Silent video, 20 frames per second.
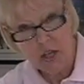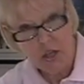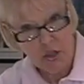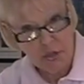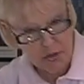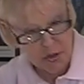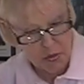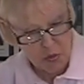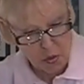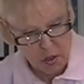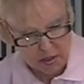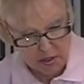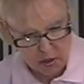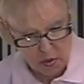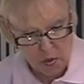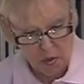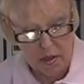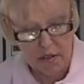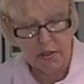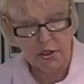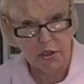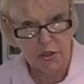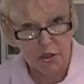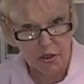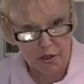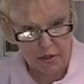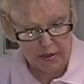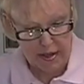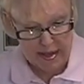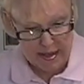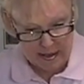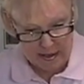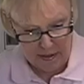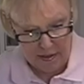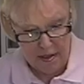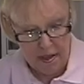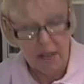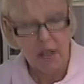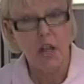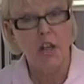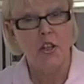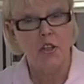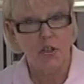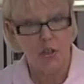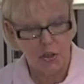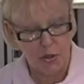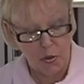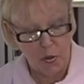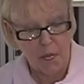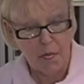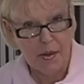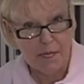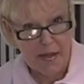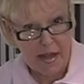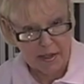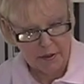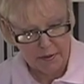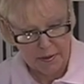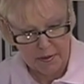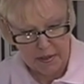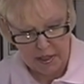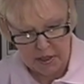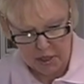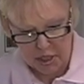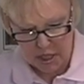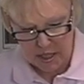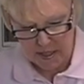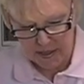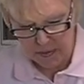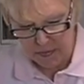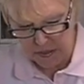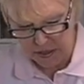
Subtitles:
use 1 quart to stir in to my macaroni and cheese